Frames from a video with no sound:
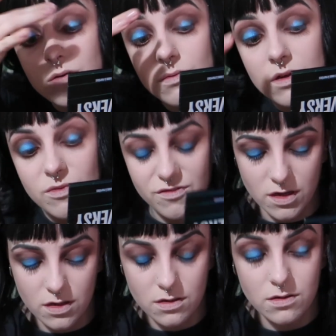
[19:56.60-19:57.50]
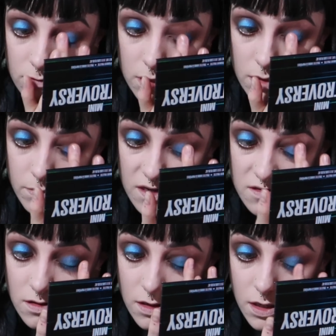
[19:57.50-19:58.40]
with my finger, really
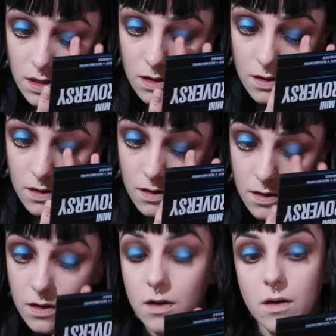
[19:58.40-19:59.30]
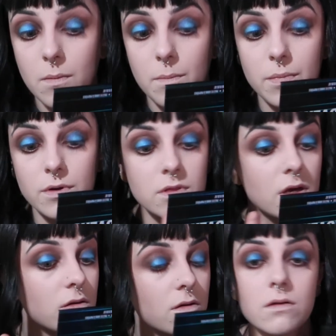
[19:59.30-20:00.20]
messily put that
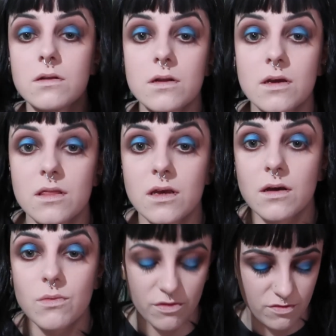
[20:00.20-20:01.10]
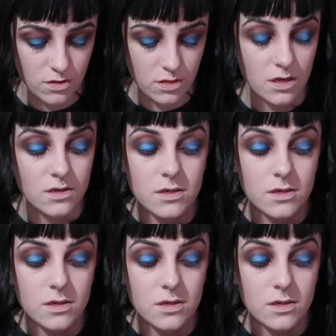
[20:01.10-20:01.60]
on. I I think we've got that